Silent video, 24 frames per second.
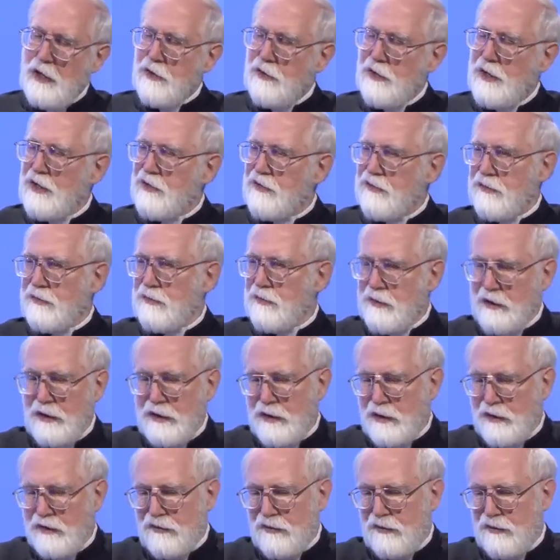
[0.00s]
It's
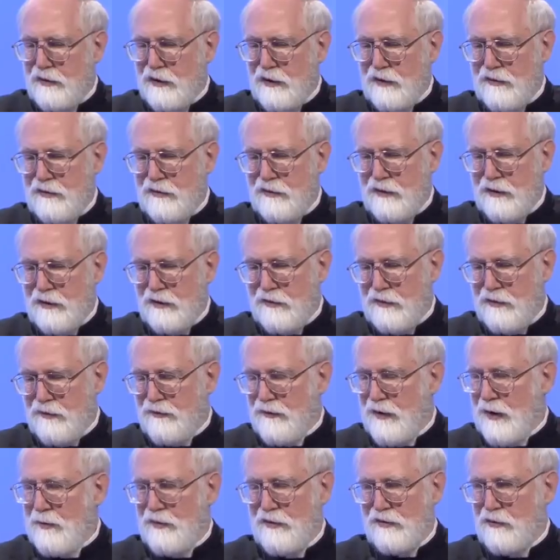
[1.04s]
a
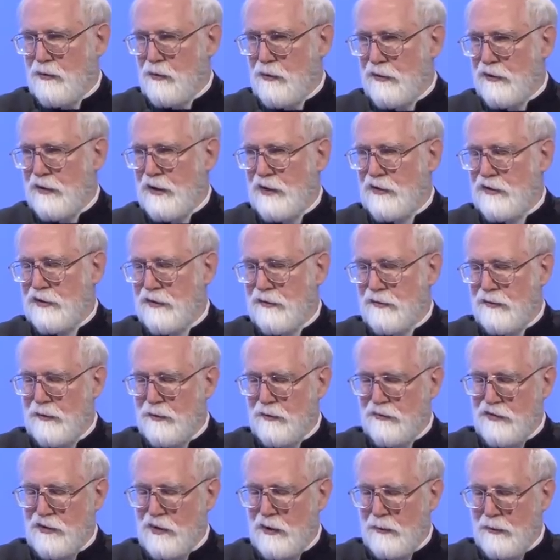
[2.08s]
famous quotation
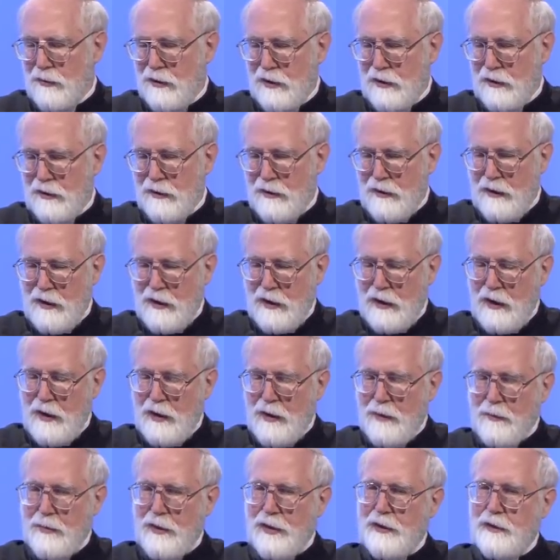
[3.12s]
from Jeremiah.
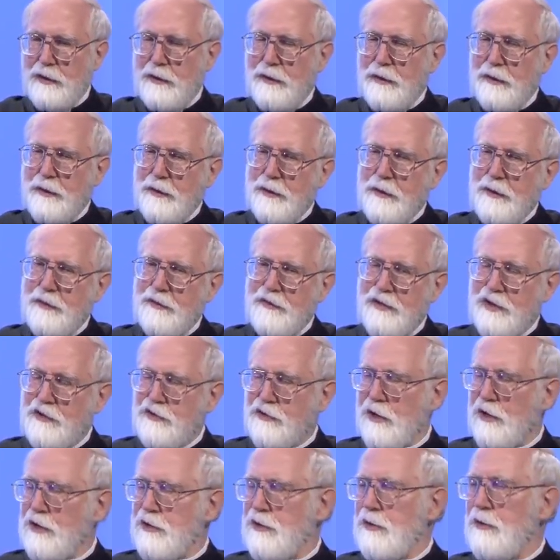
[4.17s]
Mm-hmm. But St.
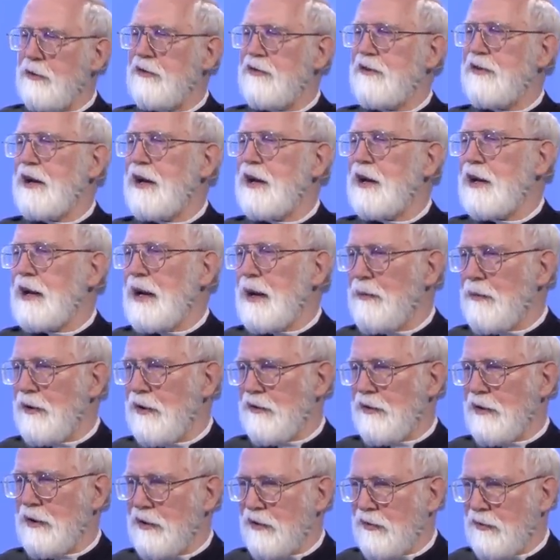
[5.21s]
John Eudes then
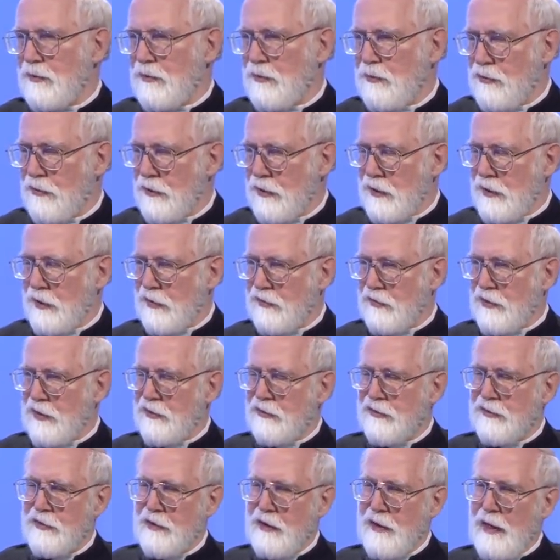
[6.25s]
elaborates on this point and
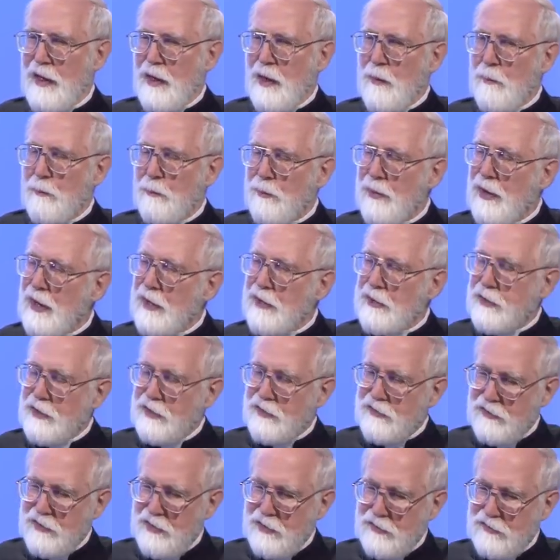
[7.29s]
says, but,
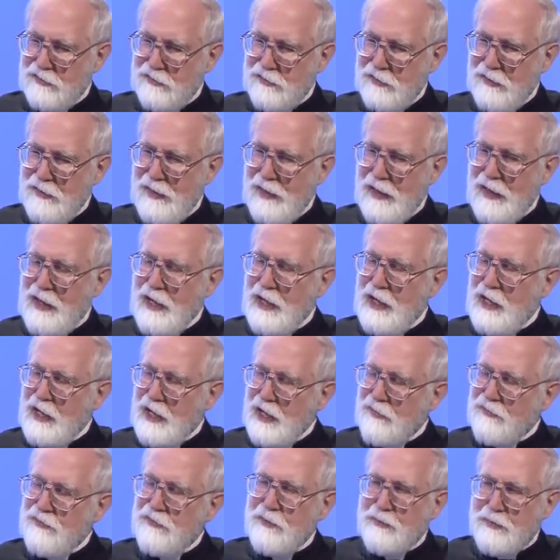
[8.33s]
he says,
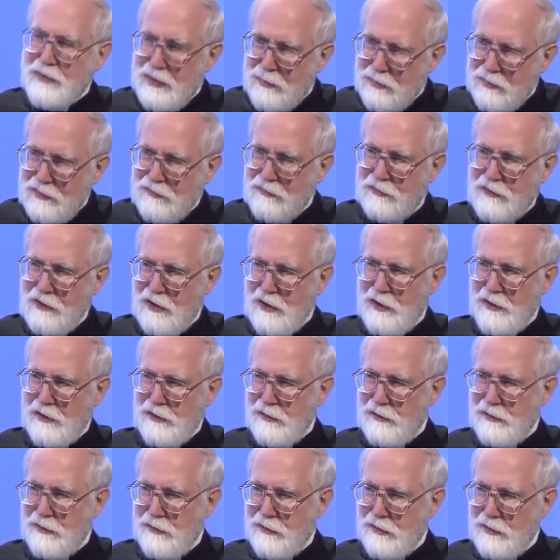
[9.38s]
if the people of
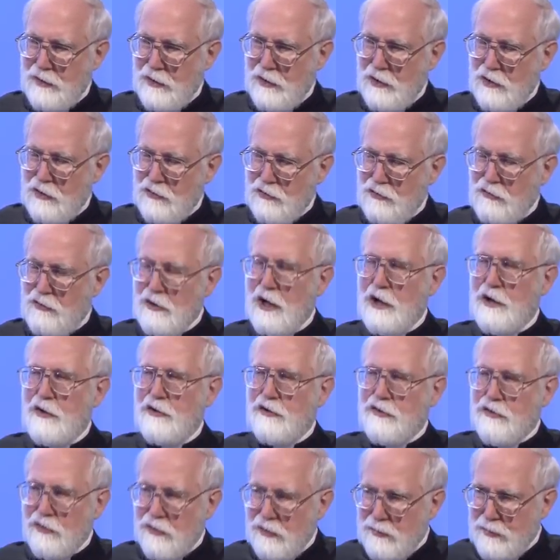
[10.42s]
God do
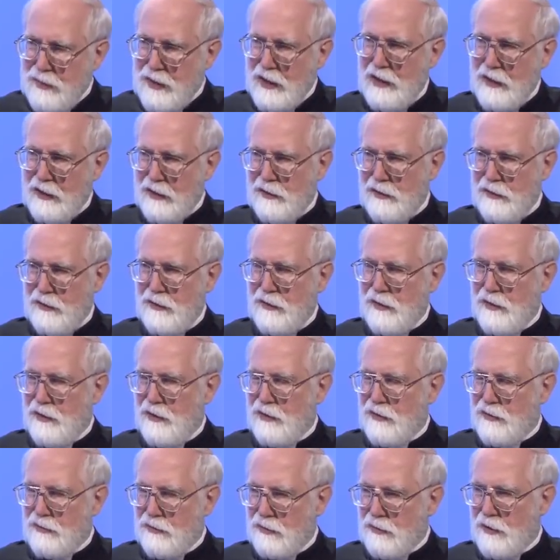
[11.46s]
not turn back
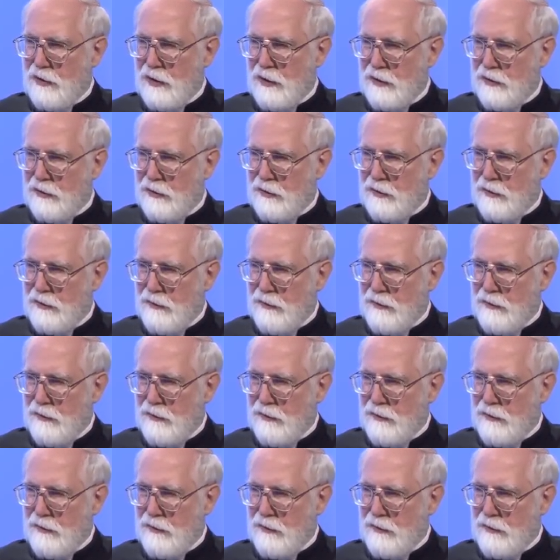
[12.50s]
to God,